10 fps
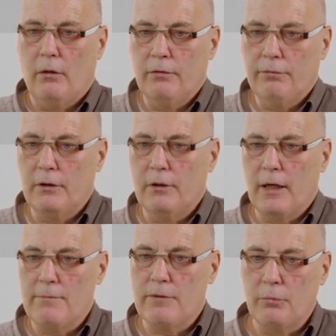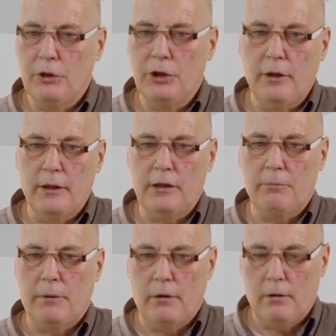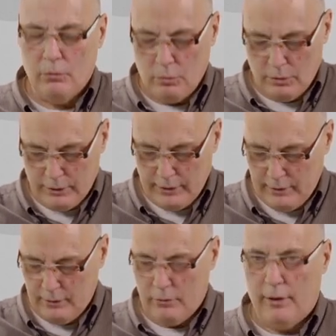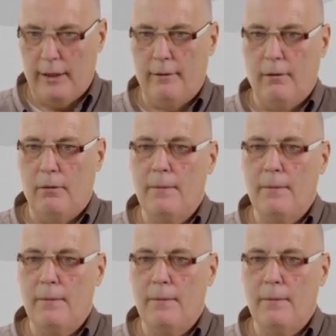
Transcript: different types of wind generators, but I don't want to get into that now.